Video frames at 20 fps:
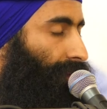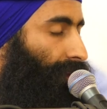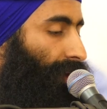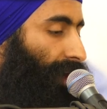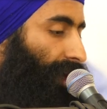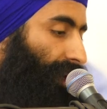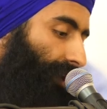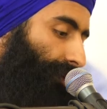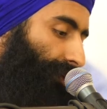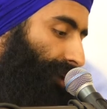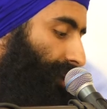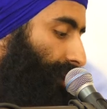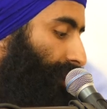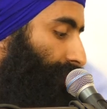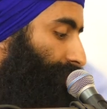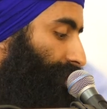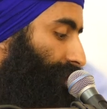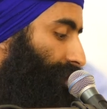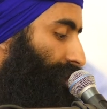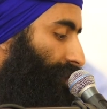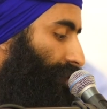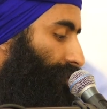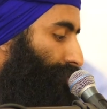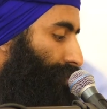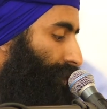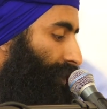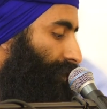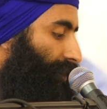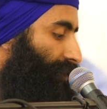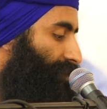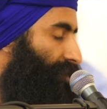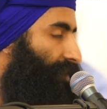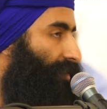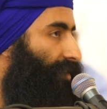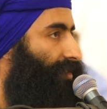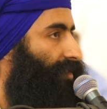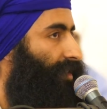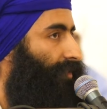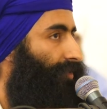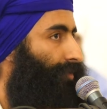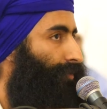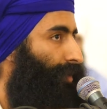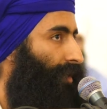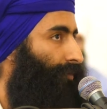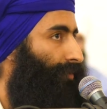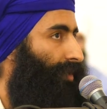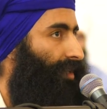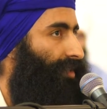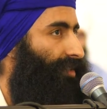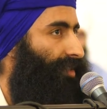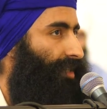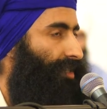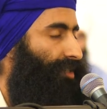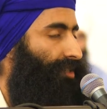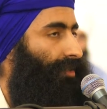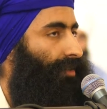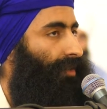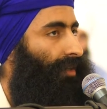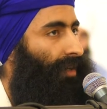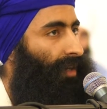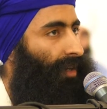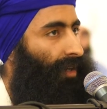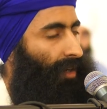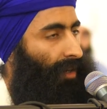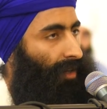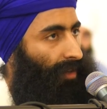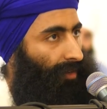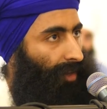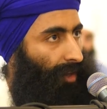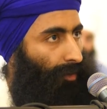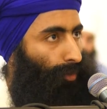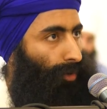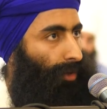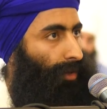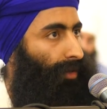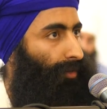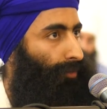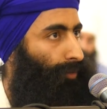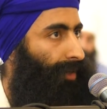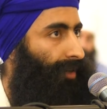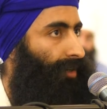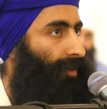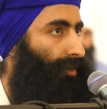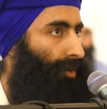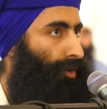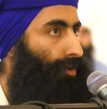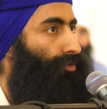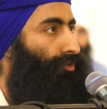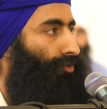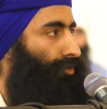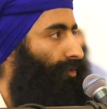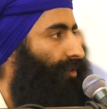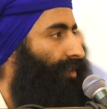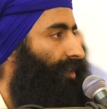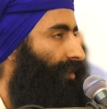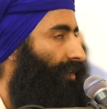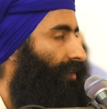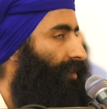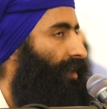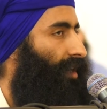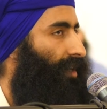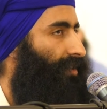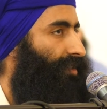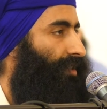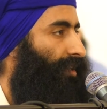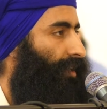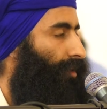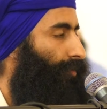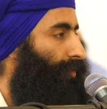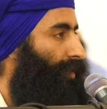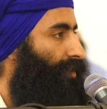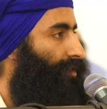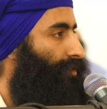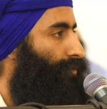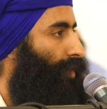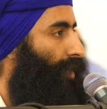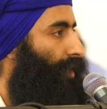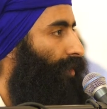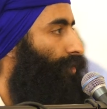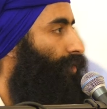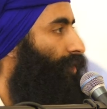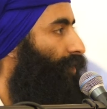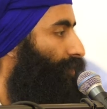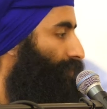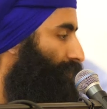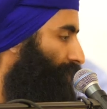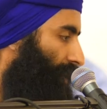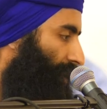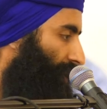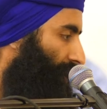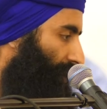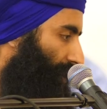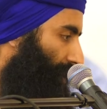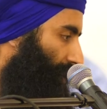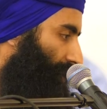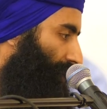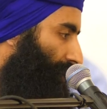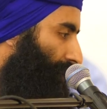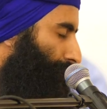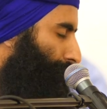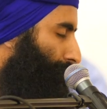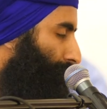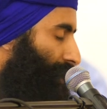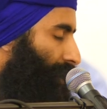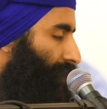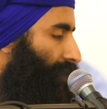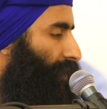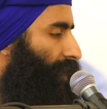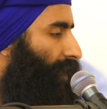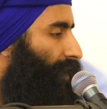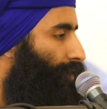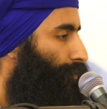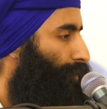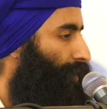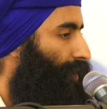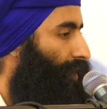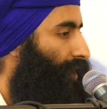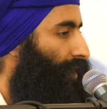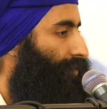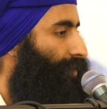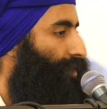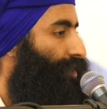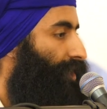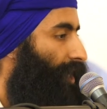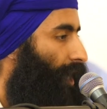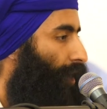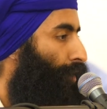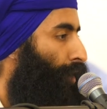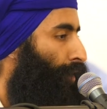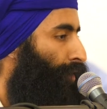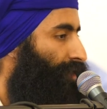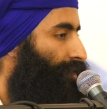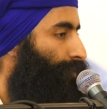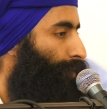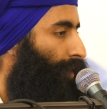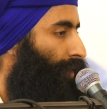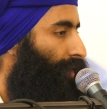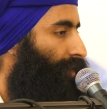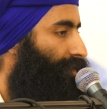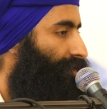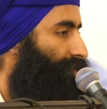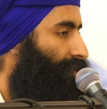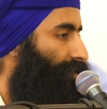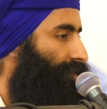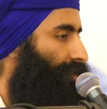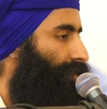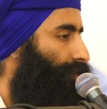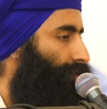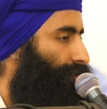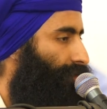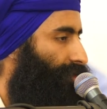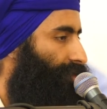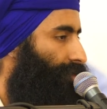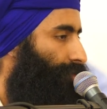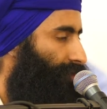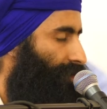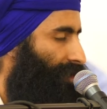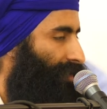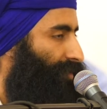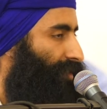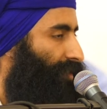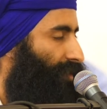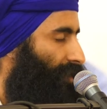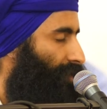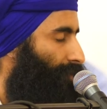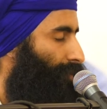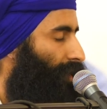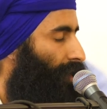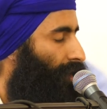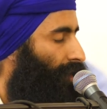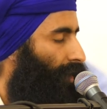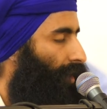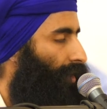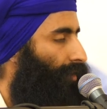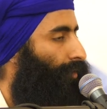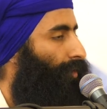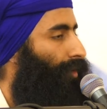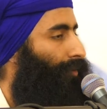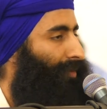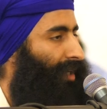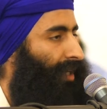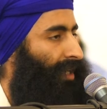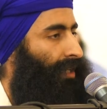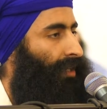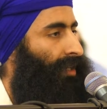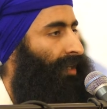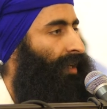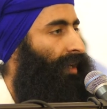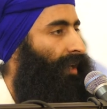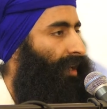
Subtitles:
Anyway, I'm going to bring this to the 7-minute meditation. Then we can go through the Kakaars a little bit as well. You can, at the end we can even share our experiences. I know that sometimes it's a little bit hard on the mic.